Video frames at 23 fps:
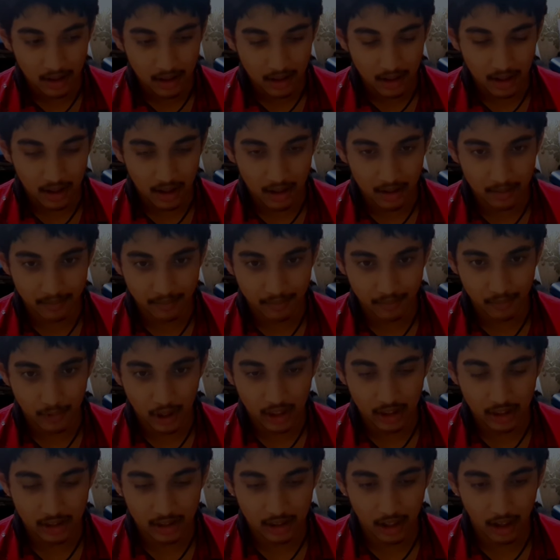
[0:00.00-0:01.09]

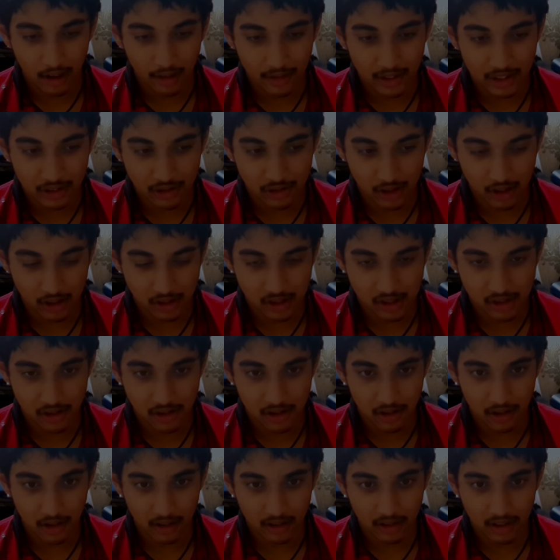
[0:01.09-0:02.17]
well, there's a lot of destruction
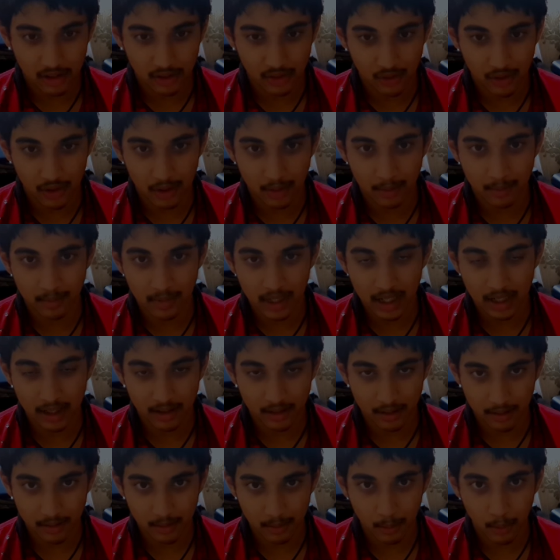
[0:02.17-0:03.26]
throughout this film,
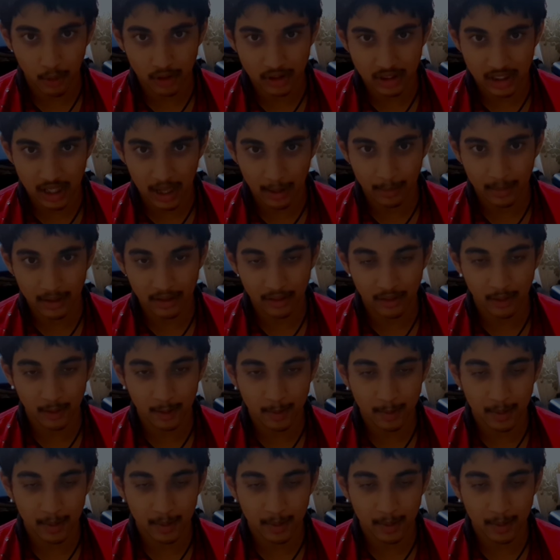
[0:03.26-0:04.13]
like most Japanese films.